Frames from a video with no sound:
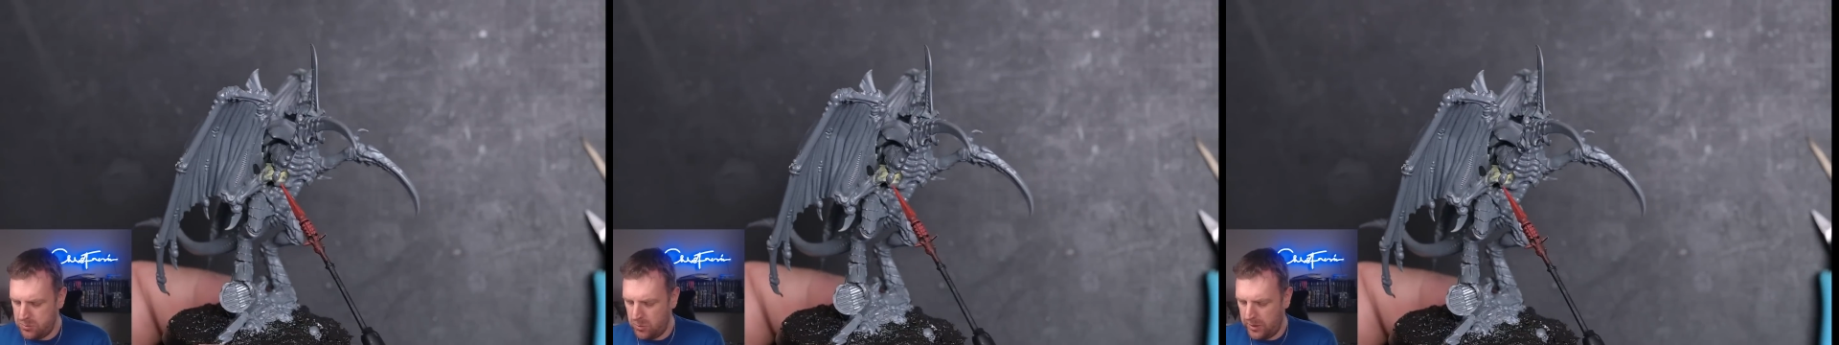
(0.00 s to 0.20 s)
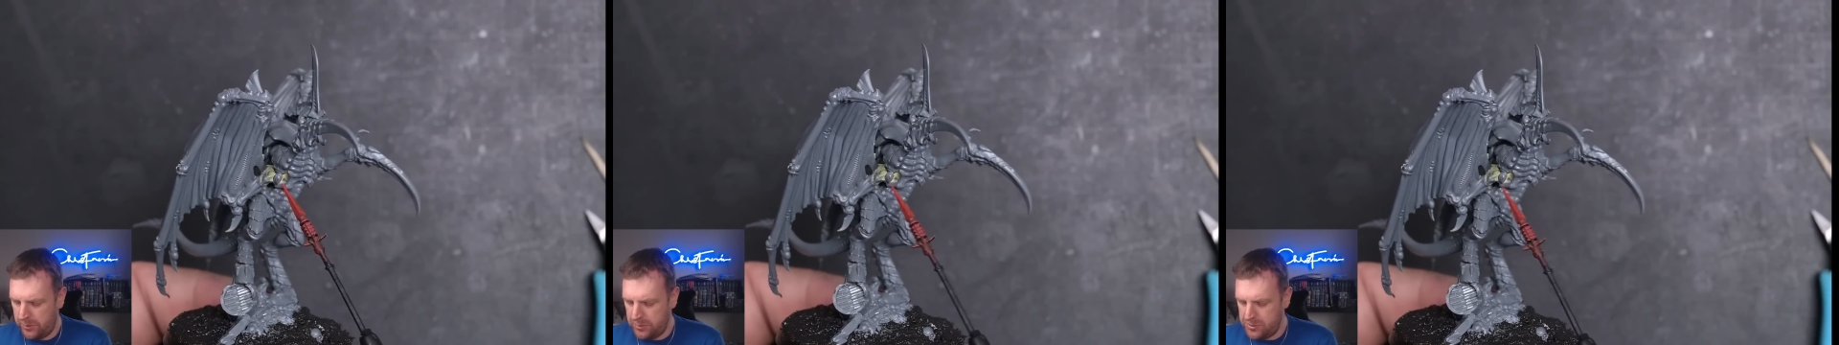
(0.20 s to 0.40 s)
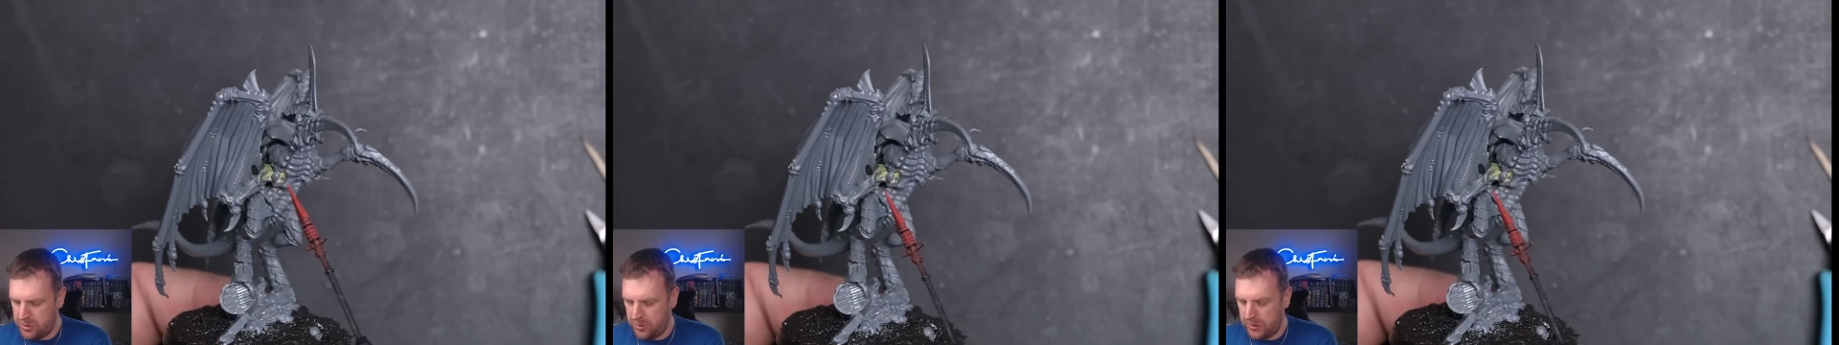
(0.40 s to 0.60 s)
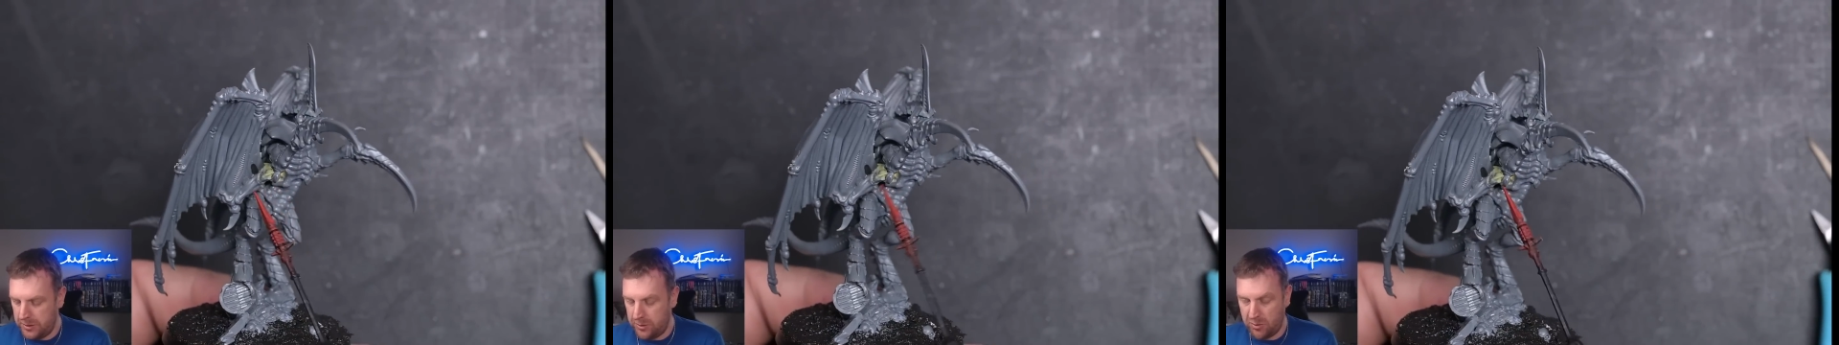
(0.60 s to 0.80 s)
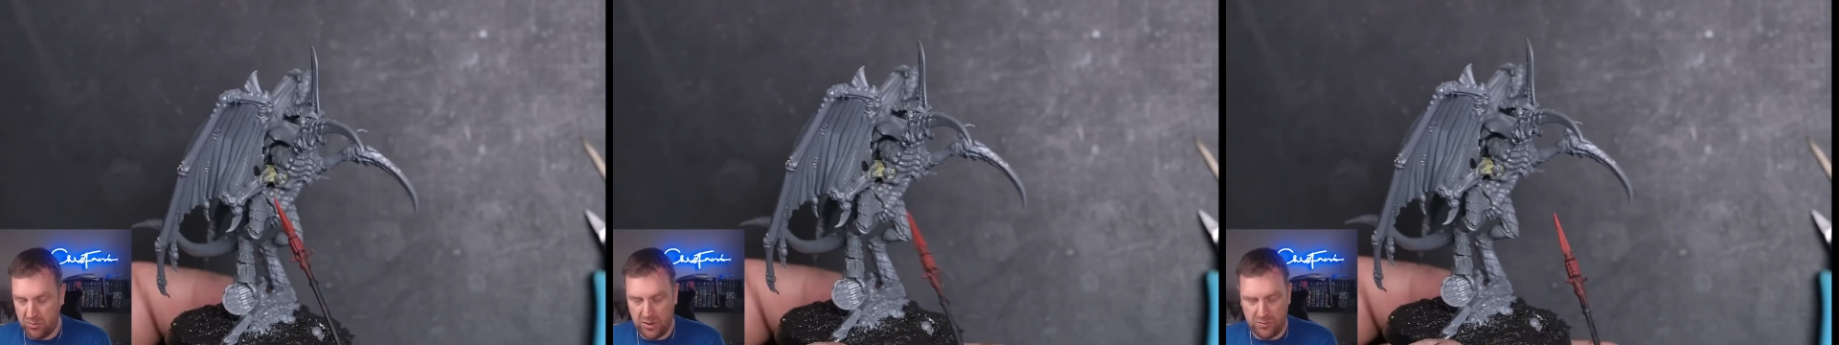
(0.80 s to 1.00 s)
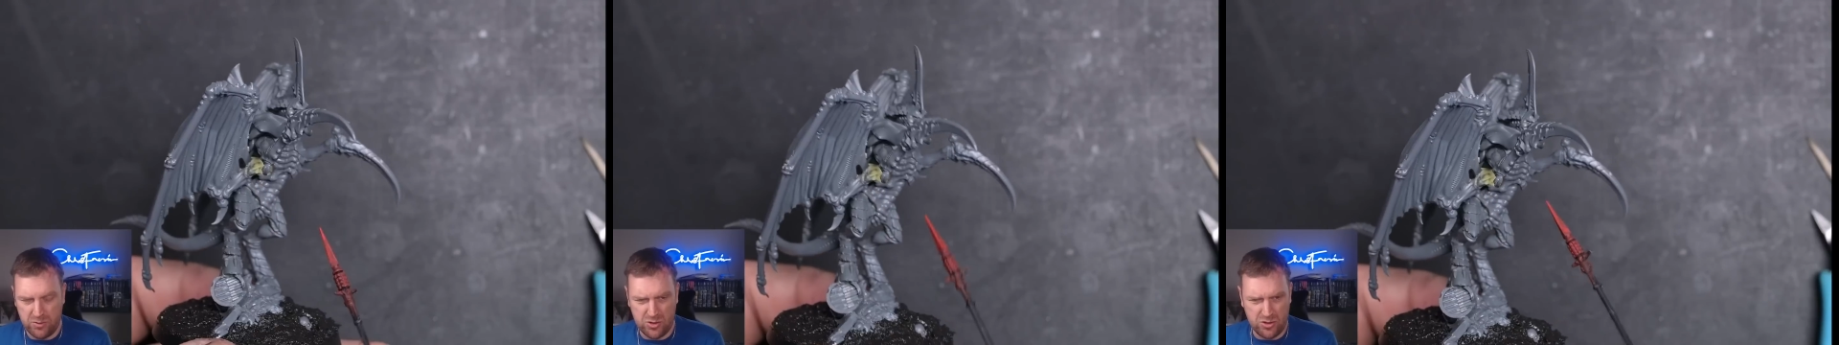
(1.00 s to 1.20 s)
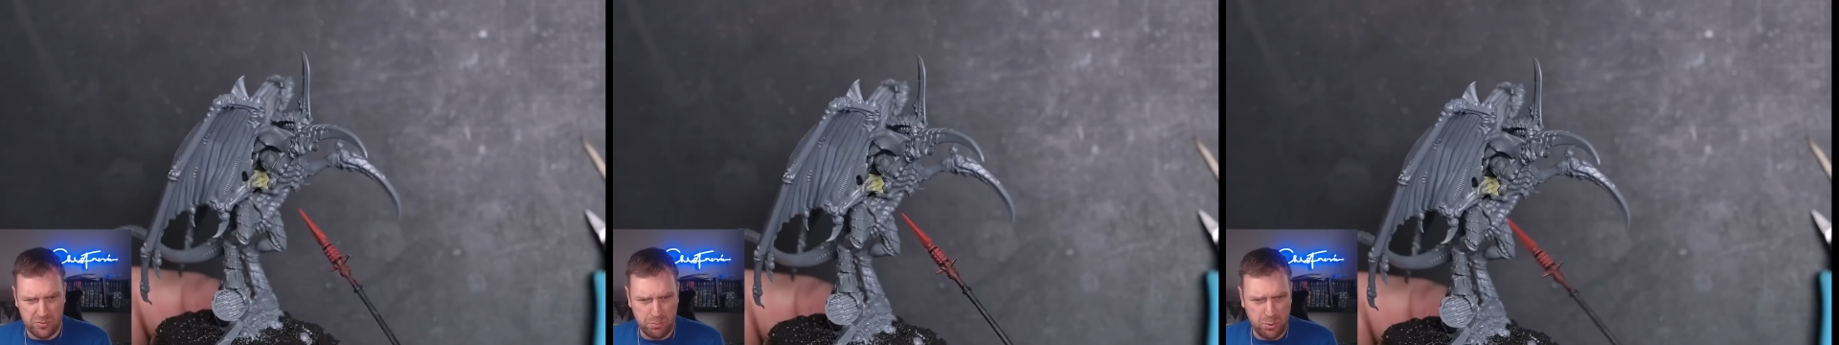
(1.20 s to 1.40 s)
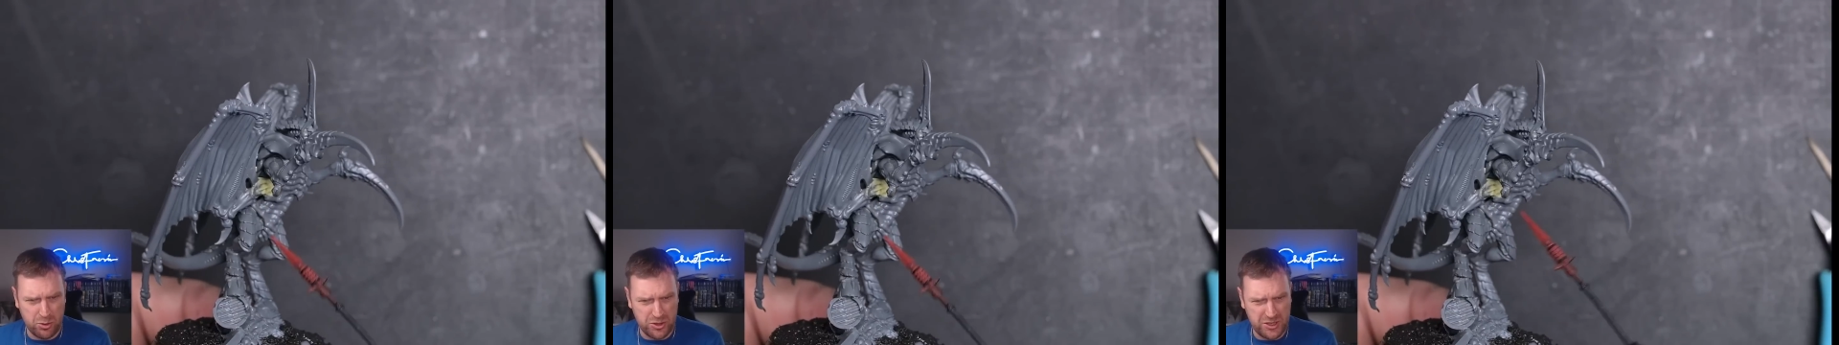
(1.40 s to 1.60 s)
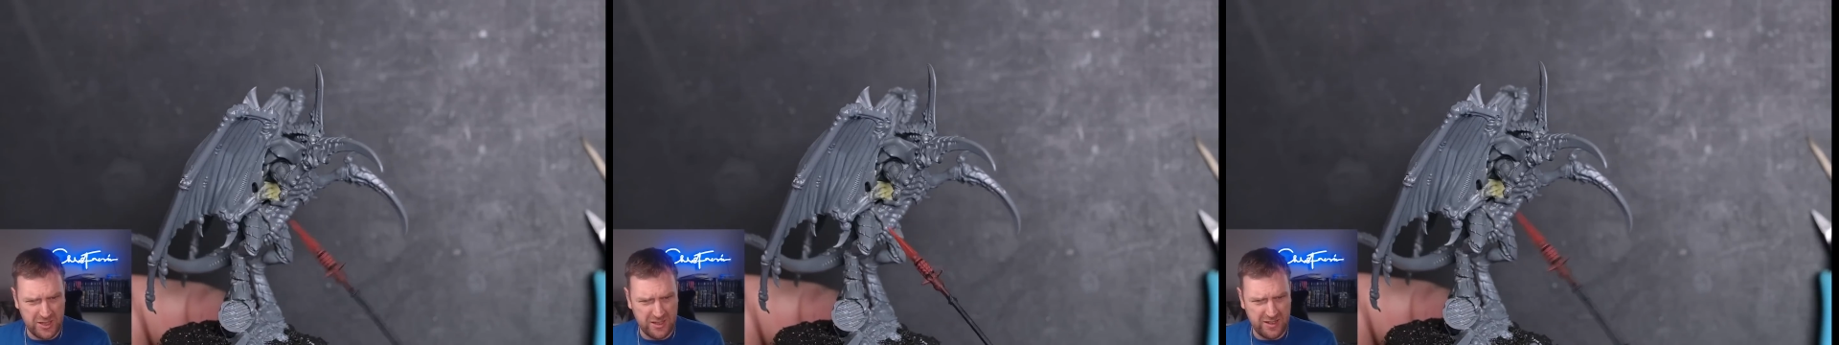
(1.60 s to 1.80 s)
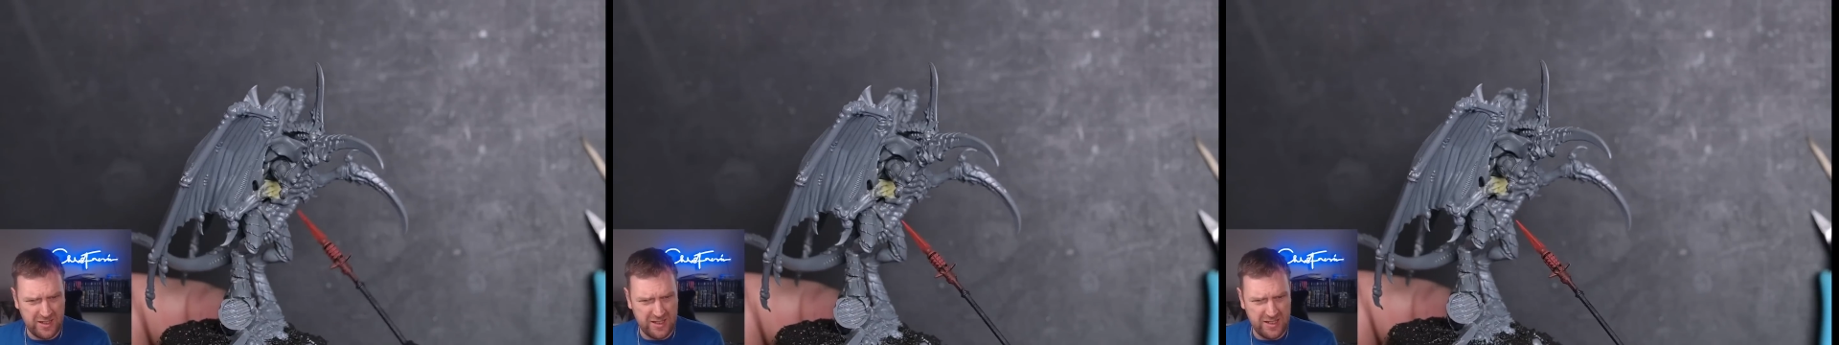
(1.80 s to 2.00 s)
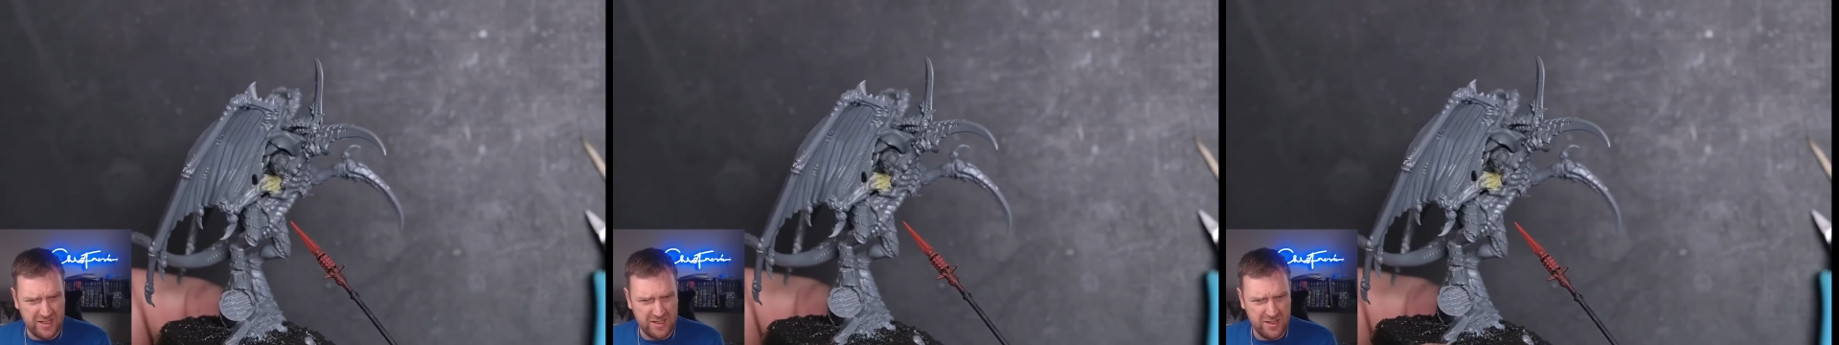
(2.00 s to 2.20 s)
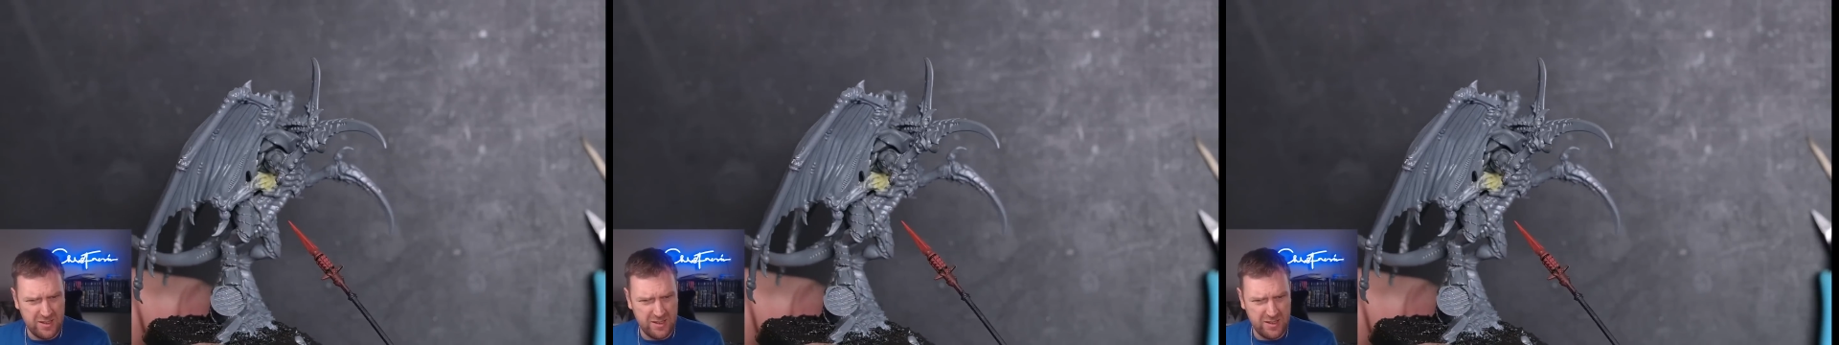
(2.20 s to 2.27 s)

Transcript: what I was doing, I was just pushing the